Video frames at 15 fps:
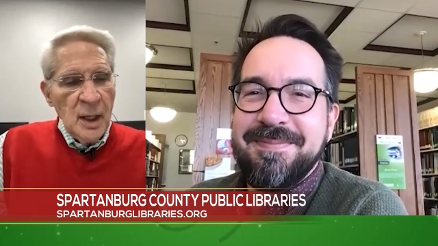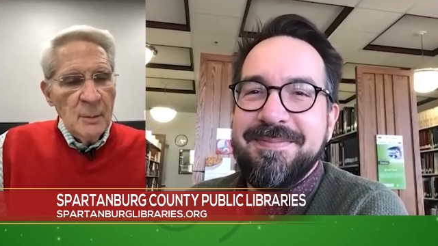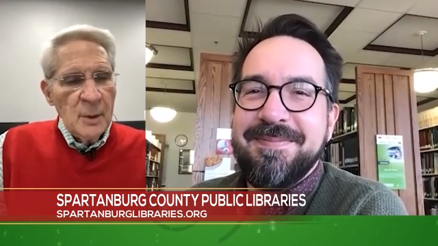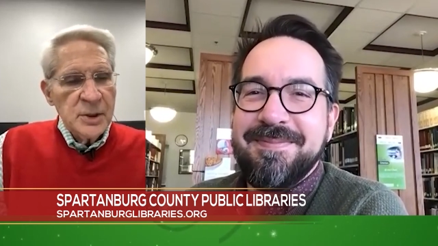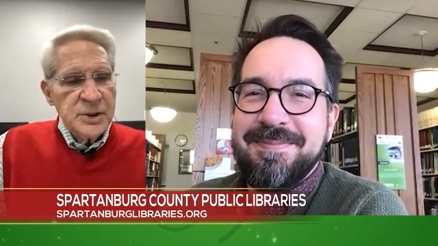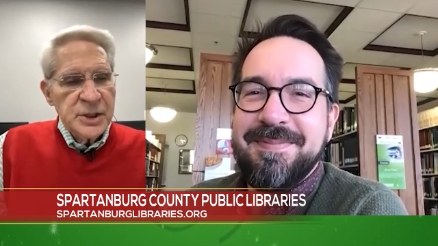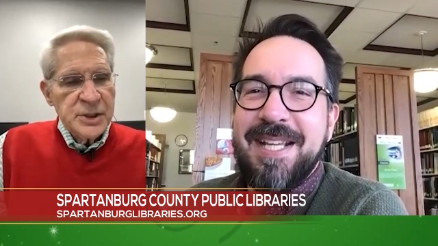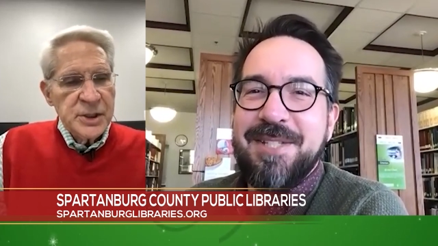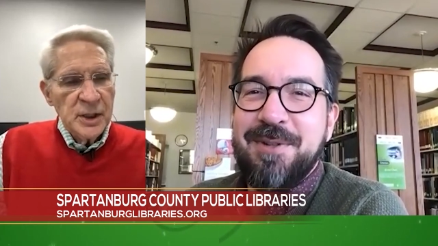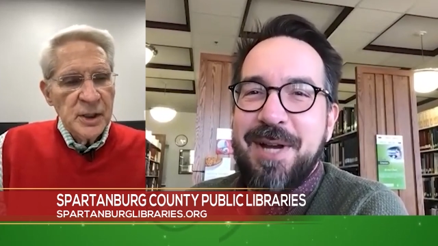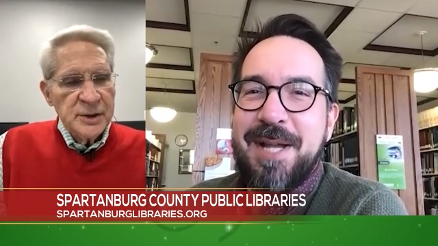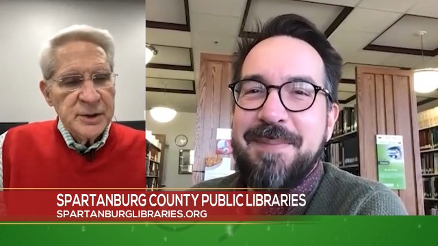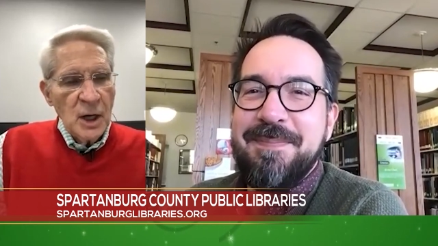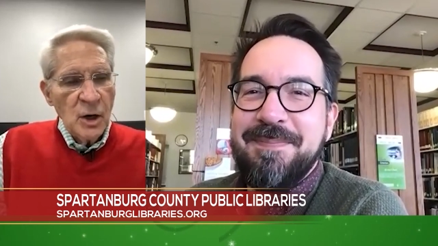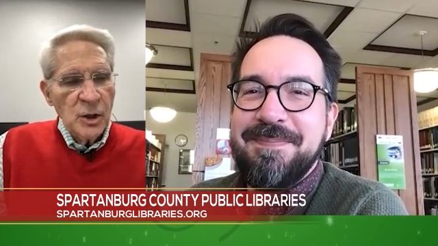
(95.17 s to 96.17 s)
Speaker 1: but she's going
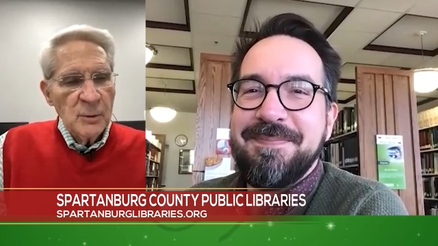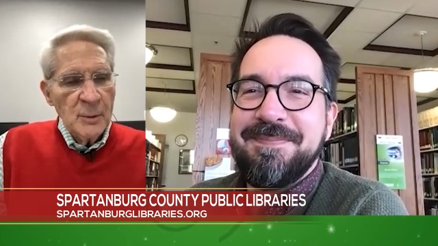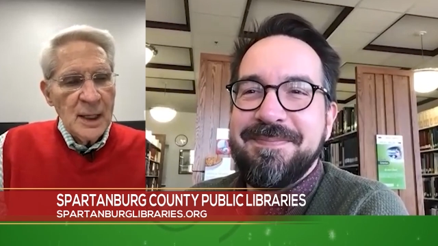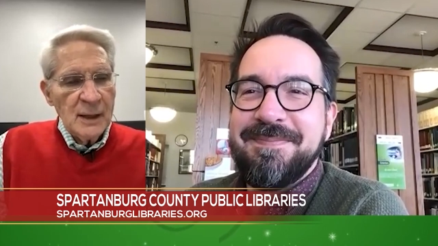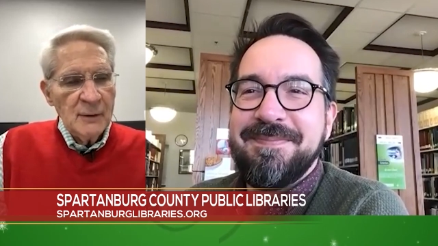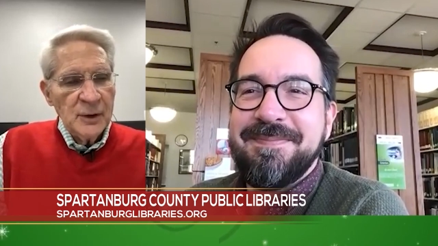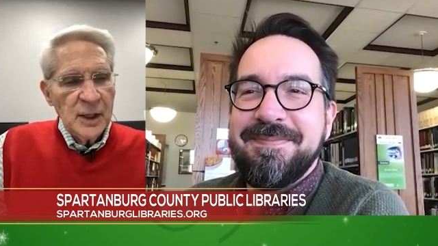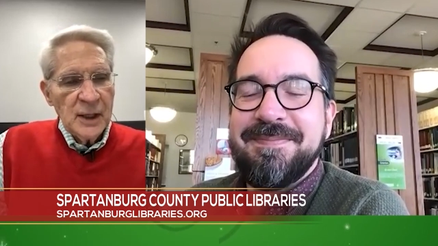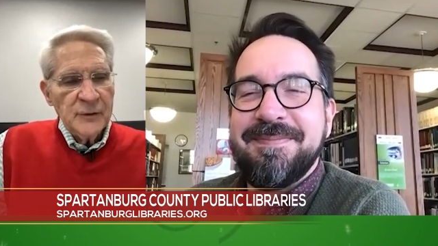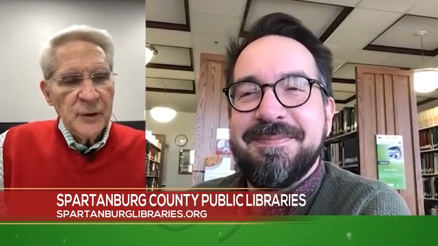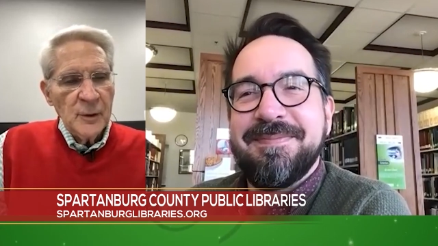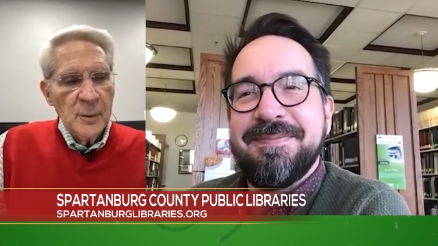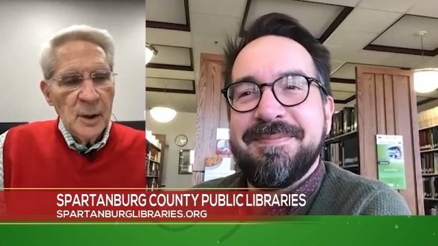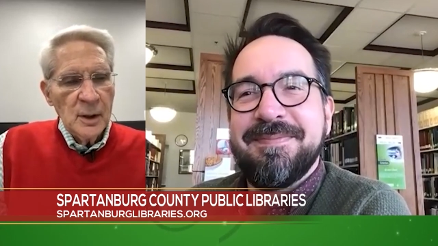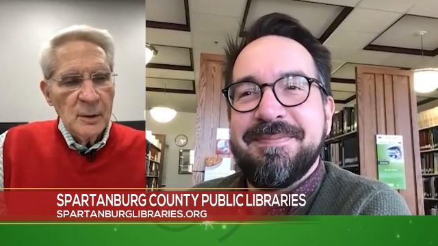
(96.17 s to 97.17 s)
to talk about everything
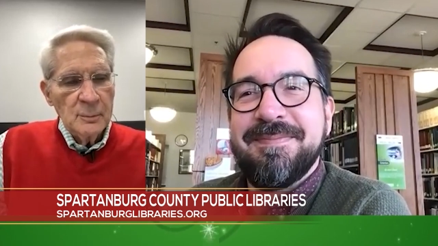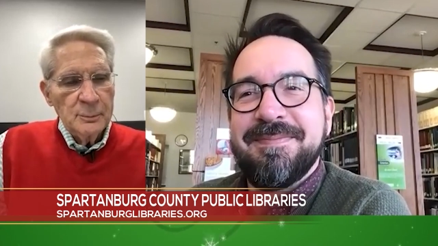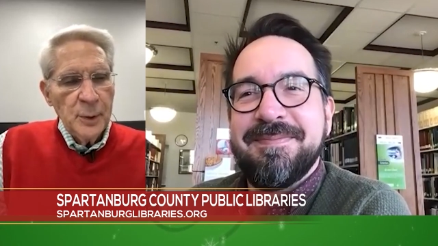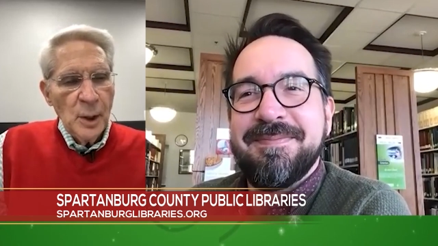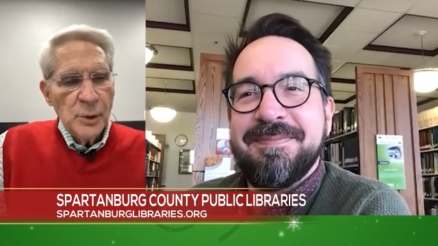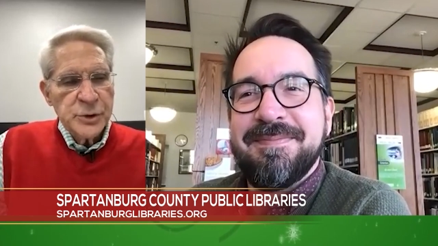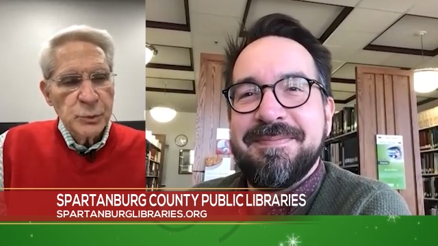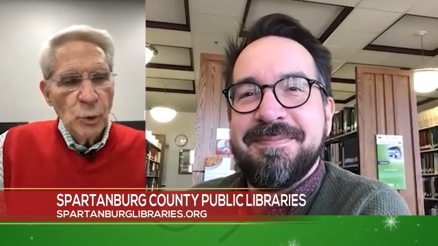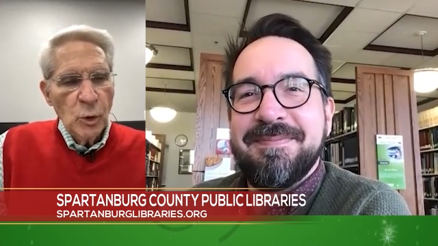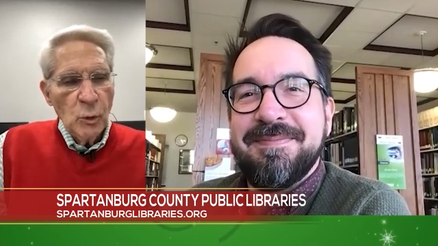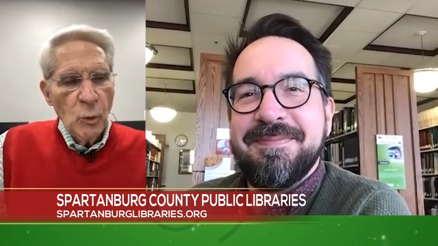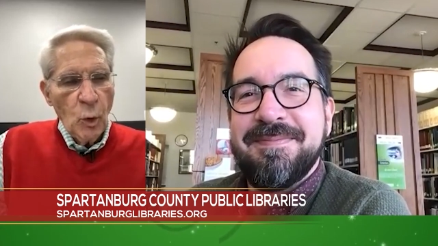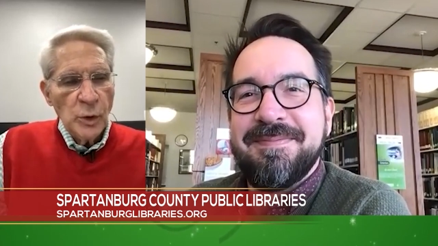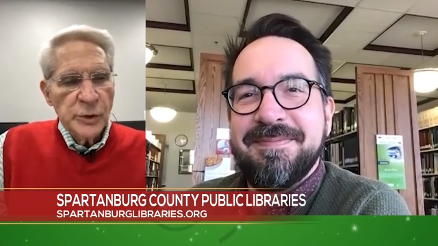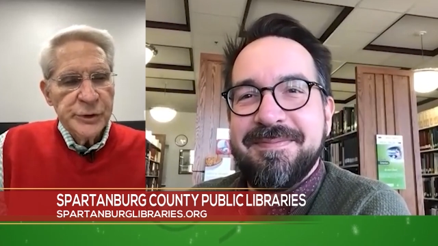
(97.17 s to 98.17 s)
from uh, post World
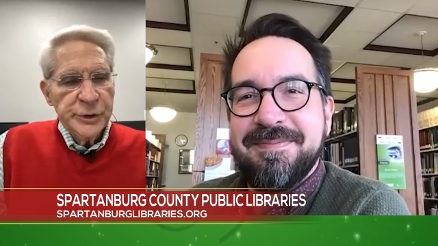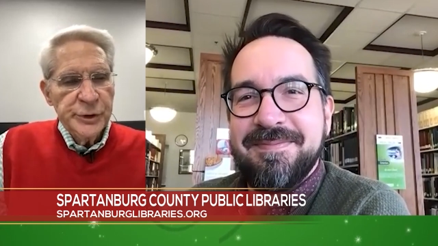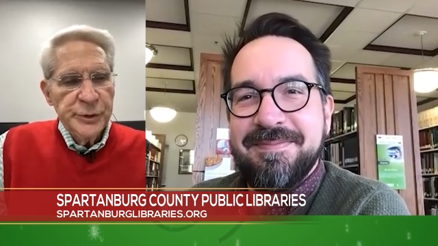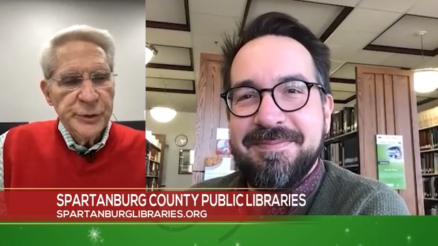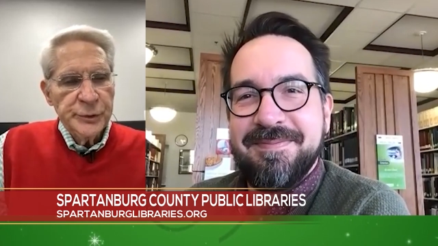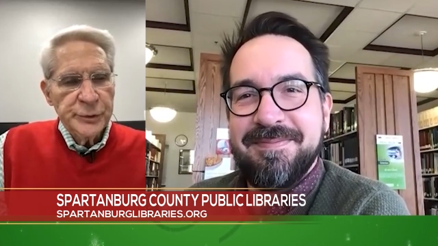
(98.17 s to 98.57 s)
War II